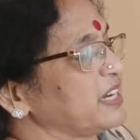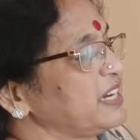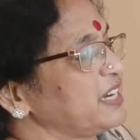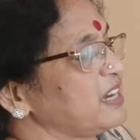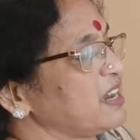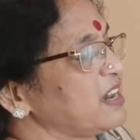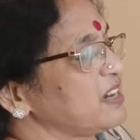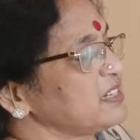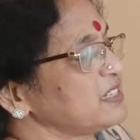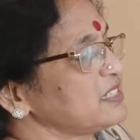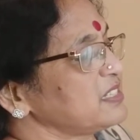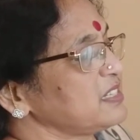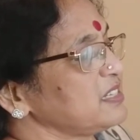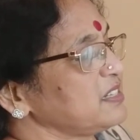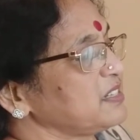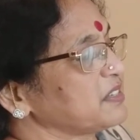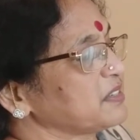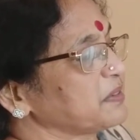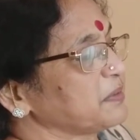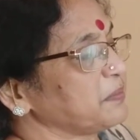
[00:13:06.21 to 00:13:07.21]
It cuts
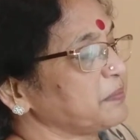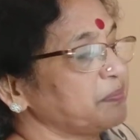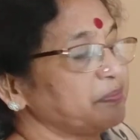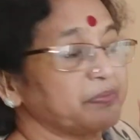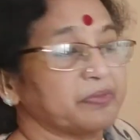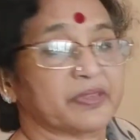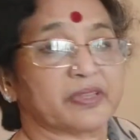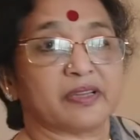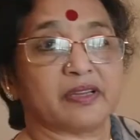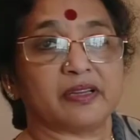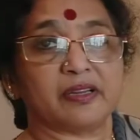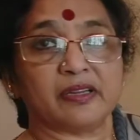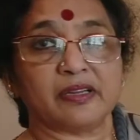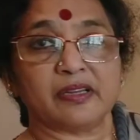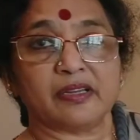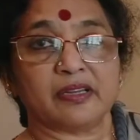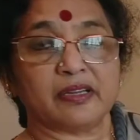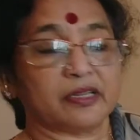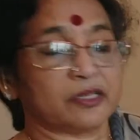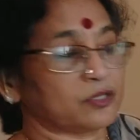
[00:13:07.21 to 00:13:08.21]
here.
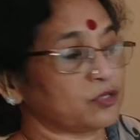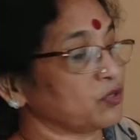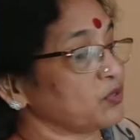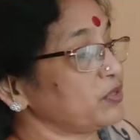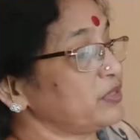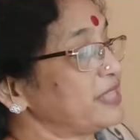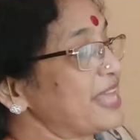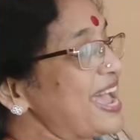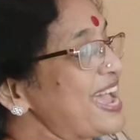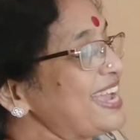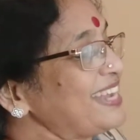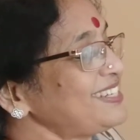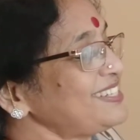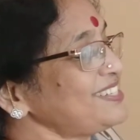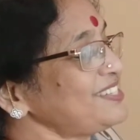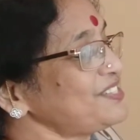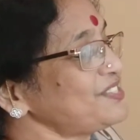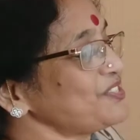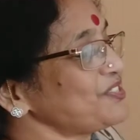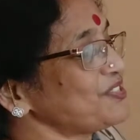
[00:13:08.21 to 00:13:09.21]
So that
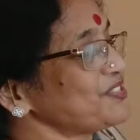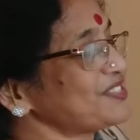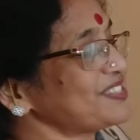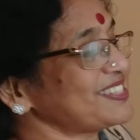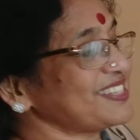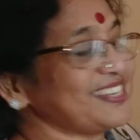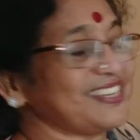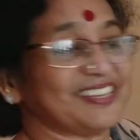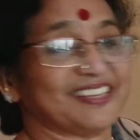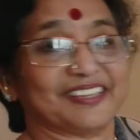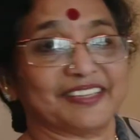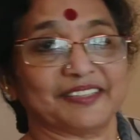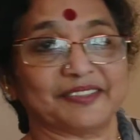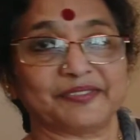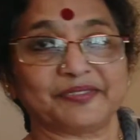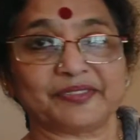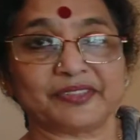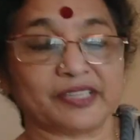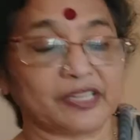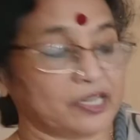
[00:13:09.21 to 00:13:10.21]
is your C.
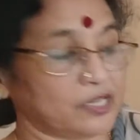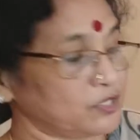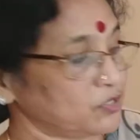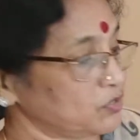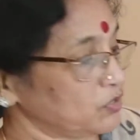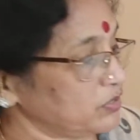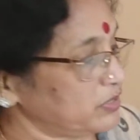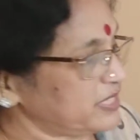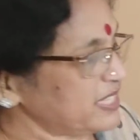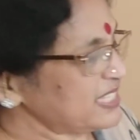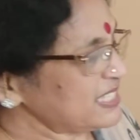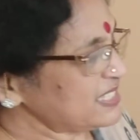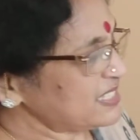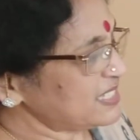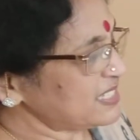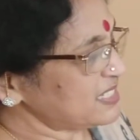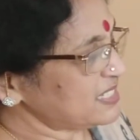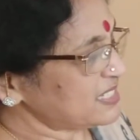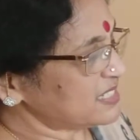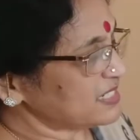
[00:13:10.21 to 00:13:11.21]
So this
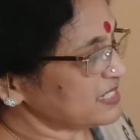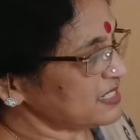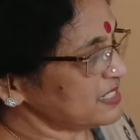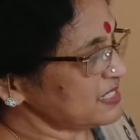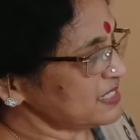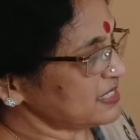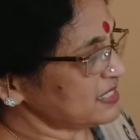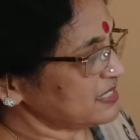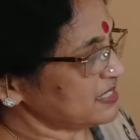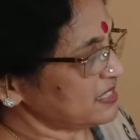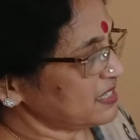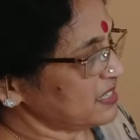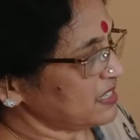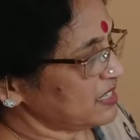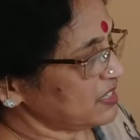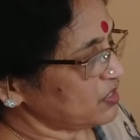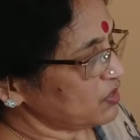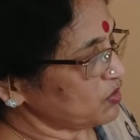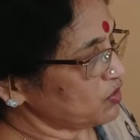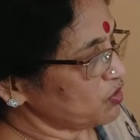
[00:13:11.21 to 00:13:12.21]
distance,
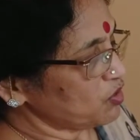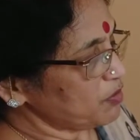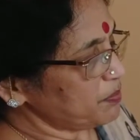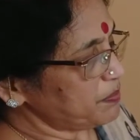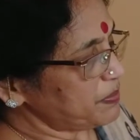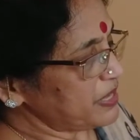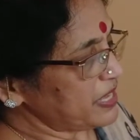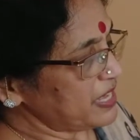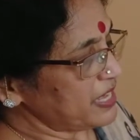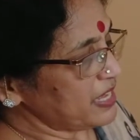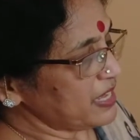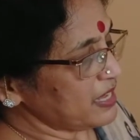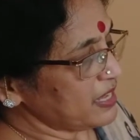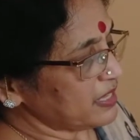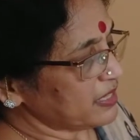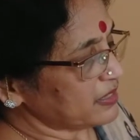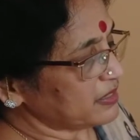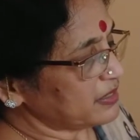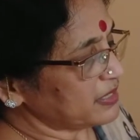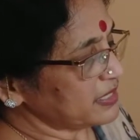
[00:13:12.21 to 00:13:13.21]
you know
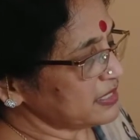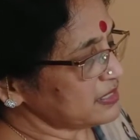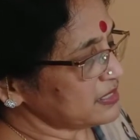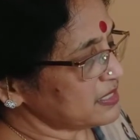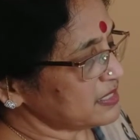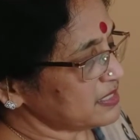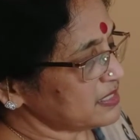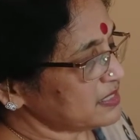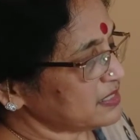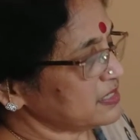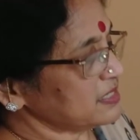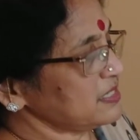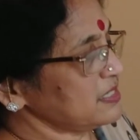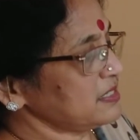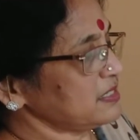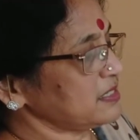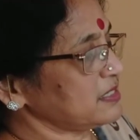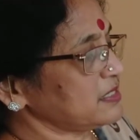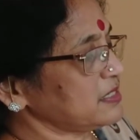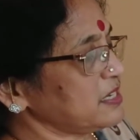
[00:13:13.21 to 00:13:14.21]
P, this
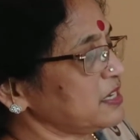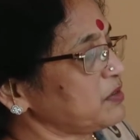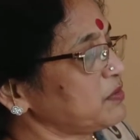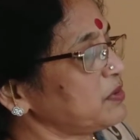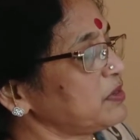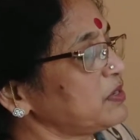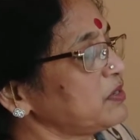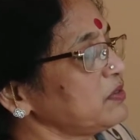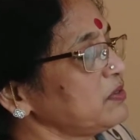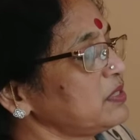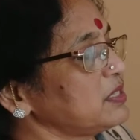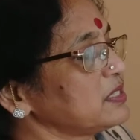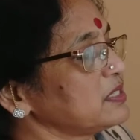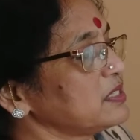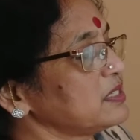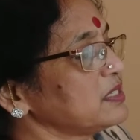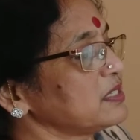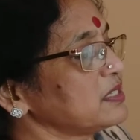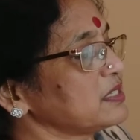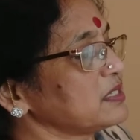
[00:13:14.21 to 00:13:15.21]
distance is equal to this
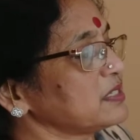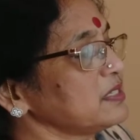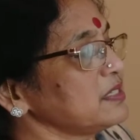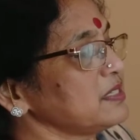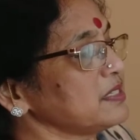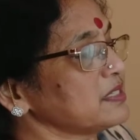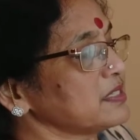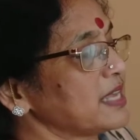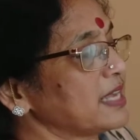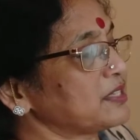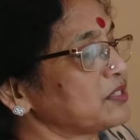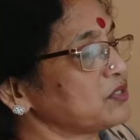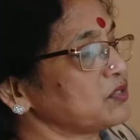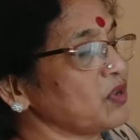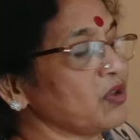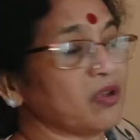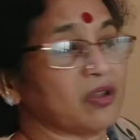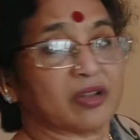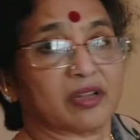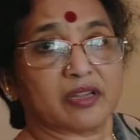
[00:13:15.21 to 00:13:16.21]
distance. That's
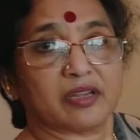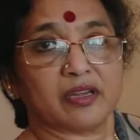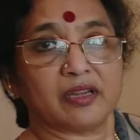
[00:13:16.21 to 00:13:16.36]
all.